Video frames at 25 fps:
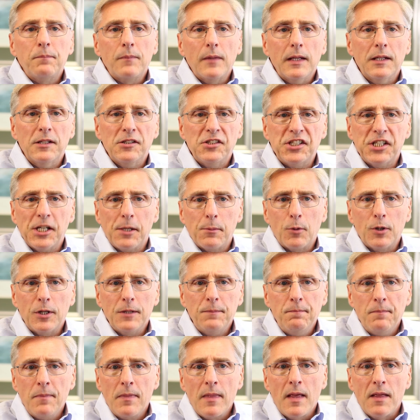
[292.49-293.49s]
In
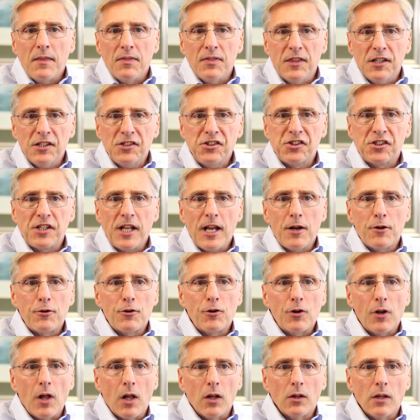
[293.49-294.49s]
summary, this
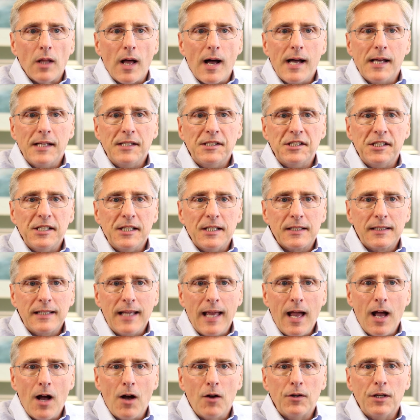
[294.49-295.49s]
standard aligns the
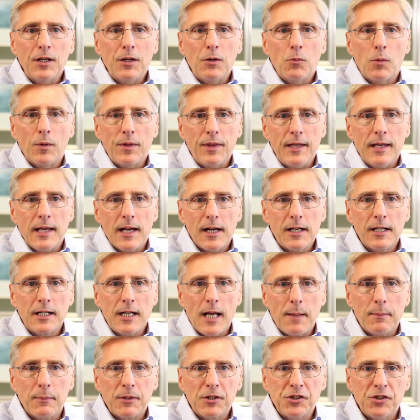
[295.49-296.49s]
accounting with the
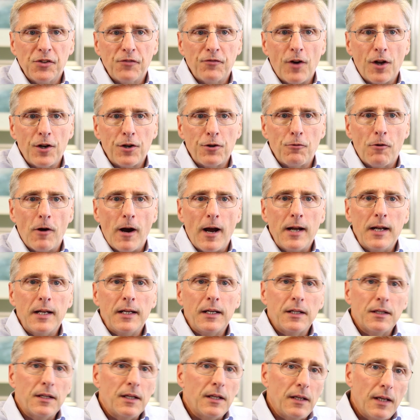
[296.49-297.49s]
economics of
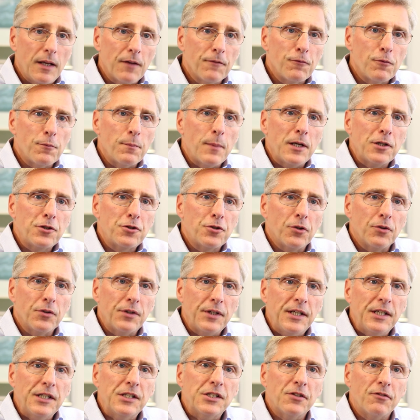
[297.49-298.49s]
underwriting and the informational
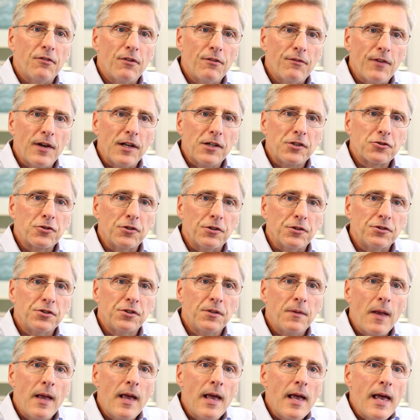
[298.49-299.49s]
needs of investors.
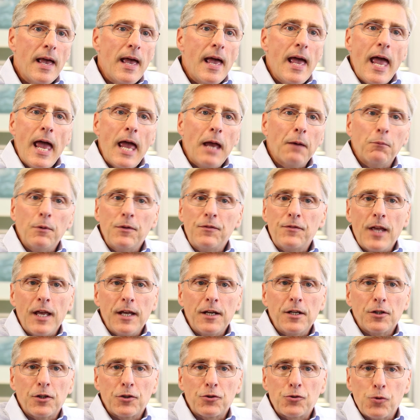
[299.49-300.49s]
And we've
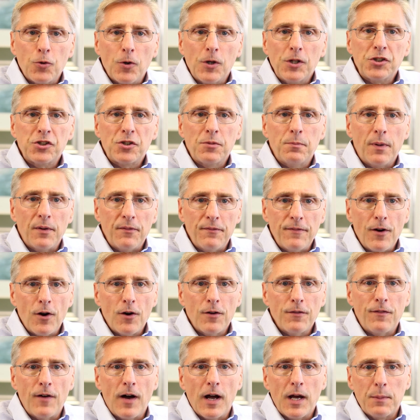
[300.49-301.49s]
taken a trust but
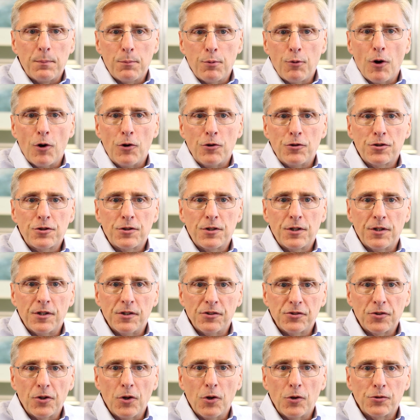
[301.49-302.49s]
verify approach to
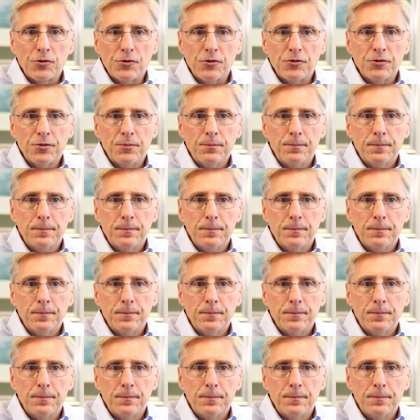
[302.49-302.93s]
disclosures.